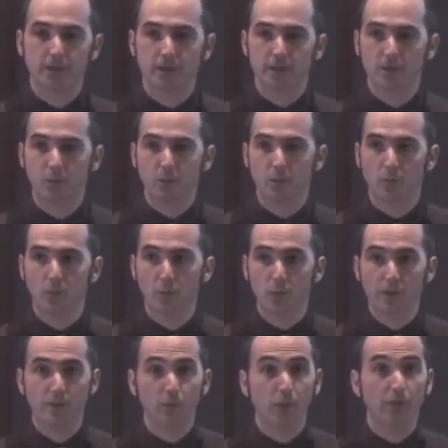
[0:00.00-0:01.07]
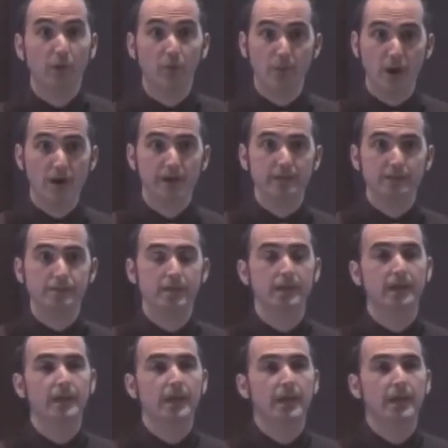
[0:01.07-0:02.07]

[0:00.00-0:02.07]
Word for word: uh, with, with our bodies.